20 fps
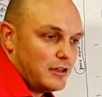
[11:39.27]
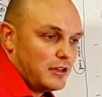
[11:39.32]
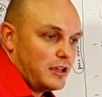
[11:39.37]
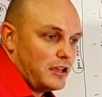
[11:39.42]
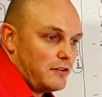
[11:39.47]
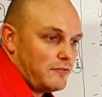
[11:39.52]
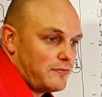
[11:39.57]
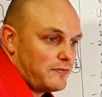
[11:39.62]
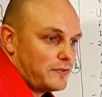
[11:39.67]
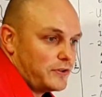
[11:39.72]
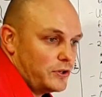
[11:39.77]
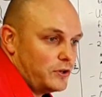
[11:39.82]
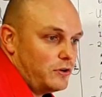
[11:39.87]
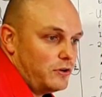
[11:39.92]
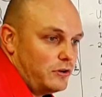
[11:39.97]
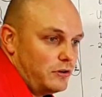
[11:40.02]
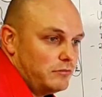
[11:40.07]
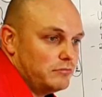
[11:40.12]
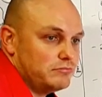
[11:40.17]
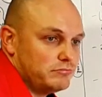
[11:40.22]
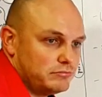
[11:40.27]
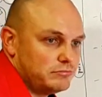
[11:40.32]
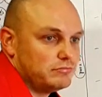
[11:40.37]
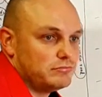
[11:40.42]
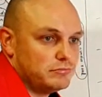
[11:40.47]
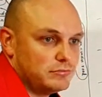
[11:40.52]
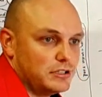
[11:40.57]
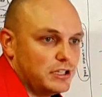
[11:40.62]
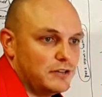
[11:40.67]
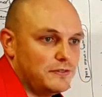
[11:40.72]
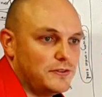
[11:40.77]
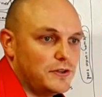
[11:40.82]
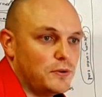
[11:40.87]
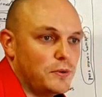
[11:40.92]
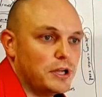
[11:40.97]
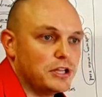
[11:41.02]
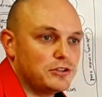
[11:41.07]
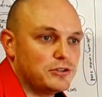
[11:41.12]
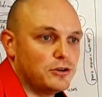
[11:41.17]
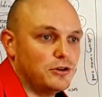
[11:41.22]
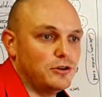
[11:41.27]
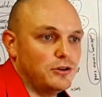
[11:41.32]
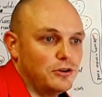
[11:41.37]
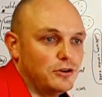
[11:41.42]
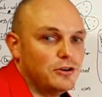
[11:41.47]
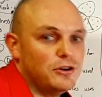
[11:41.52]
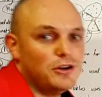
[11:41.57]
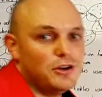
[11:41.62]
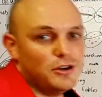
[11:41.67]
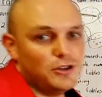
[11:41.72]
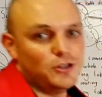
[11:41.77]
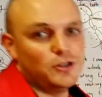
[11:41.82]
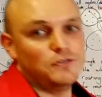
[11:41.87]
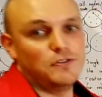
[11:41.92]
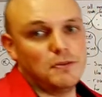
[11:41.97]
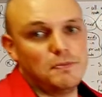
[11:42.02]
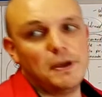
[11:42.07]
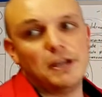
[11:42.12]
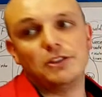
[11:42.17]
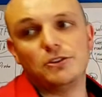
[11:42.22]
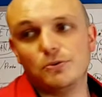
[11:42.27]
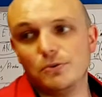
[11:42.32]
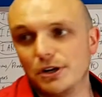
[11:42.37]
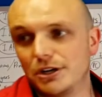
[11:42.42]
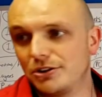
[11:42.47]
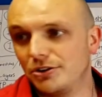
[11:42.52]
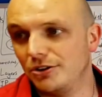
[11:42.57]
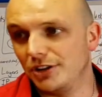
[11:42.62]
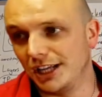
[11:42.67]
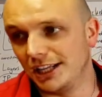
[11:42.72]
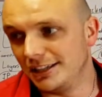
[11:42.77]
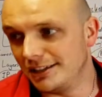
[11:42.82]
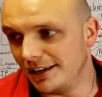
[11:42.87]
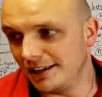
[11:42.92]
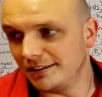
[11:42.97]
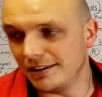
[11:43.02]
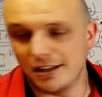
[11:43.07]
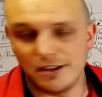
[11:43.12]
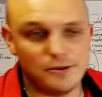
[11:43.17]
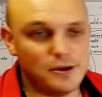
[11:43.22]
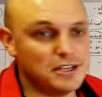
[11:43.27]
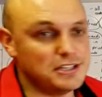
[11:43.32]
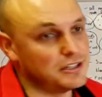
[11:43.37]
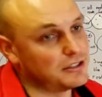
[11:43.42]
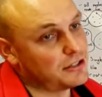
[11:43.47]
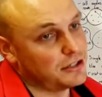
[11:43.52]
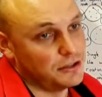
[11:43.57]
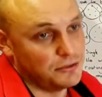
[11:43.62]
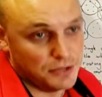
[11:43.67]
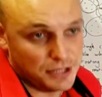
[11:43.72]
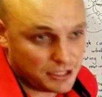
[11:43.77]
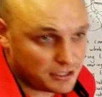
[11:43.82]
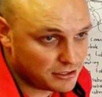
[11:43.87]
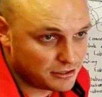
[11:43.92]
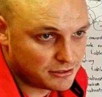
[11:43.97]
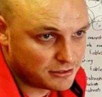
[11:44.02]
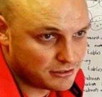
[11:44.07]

if you want your VPN to work through the internet, otherwise it's not going to work.